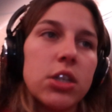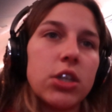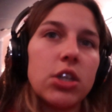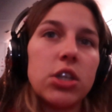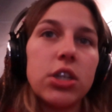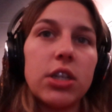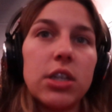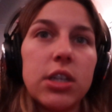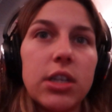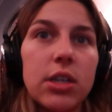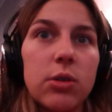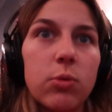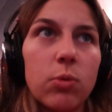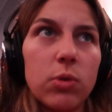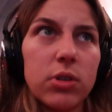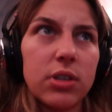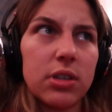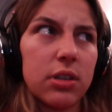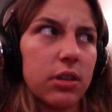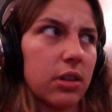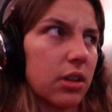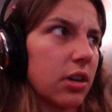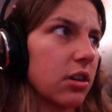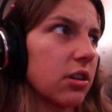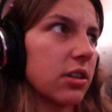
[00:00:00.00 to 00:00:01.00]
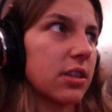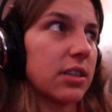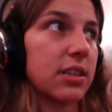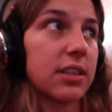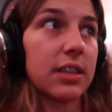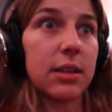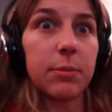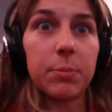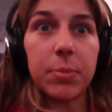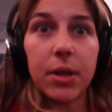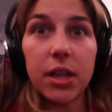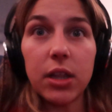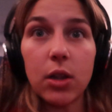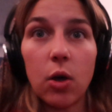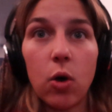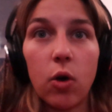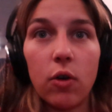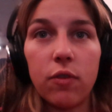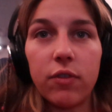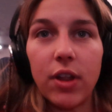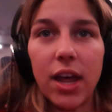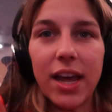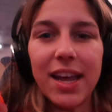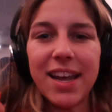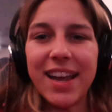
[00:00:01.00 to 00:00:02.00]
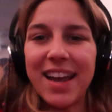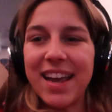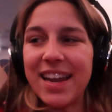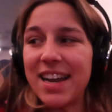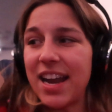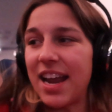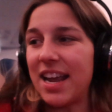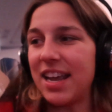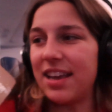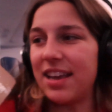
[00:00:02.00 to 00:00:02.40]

She was literally sleeping the whole flight, and I